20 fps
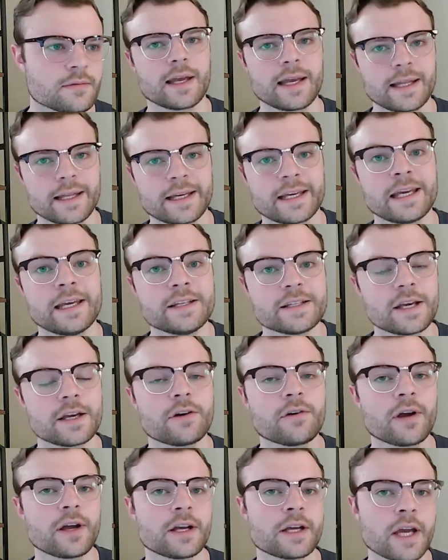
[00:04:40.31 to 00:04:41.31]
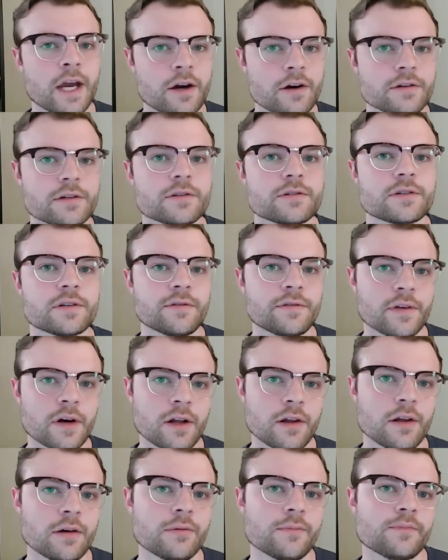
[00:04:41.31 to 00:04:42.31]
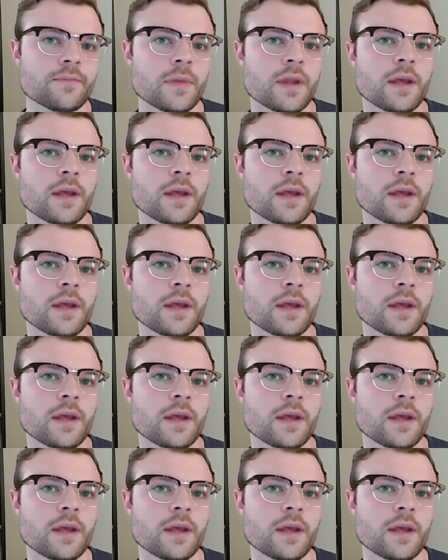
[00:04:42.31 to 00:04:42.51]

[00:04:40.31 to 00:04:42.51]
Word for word: like, he's a great character to follow.